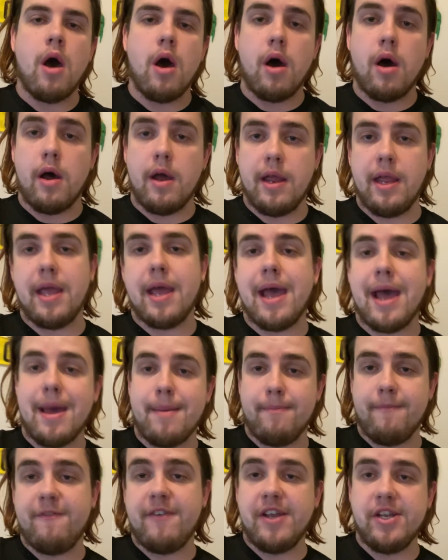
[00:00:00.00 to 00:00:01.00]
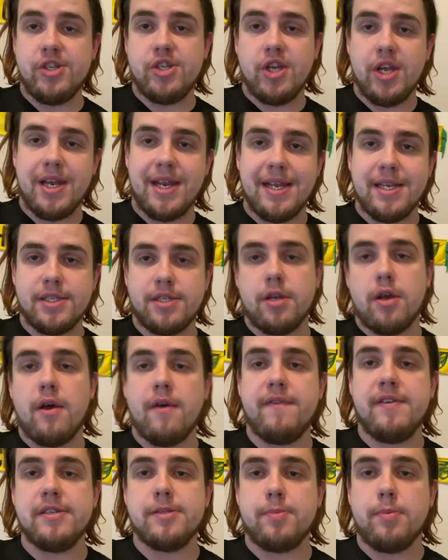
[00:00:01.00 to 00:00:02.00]
I am featured inside
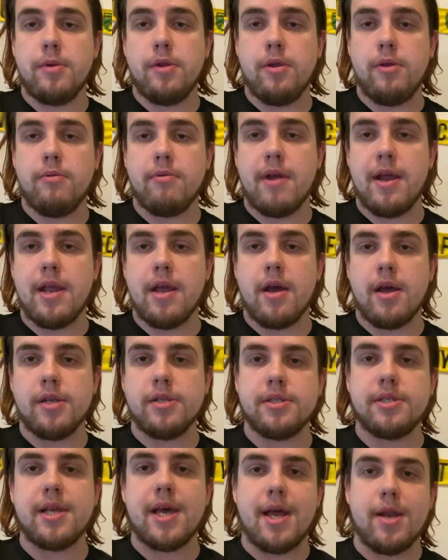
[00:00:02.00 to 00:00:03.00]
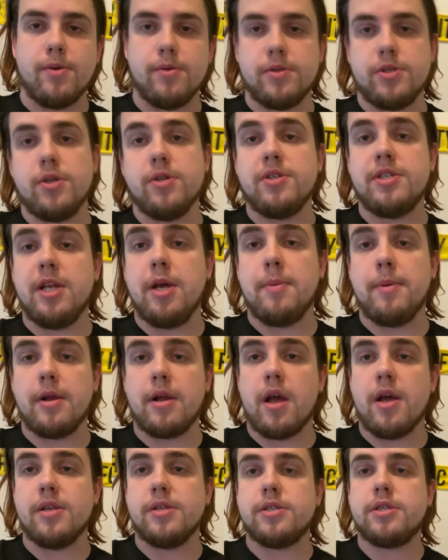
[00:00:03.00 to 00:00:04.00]
of his Blu-ray hunts and also steelbook
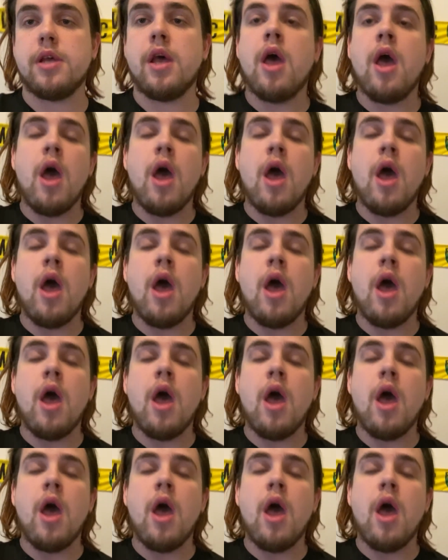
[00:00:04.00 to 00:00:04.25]
hunts.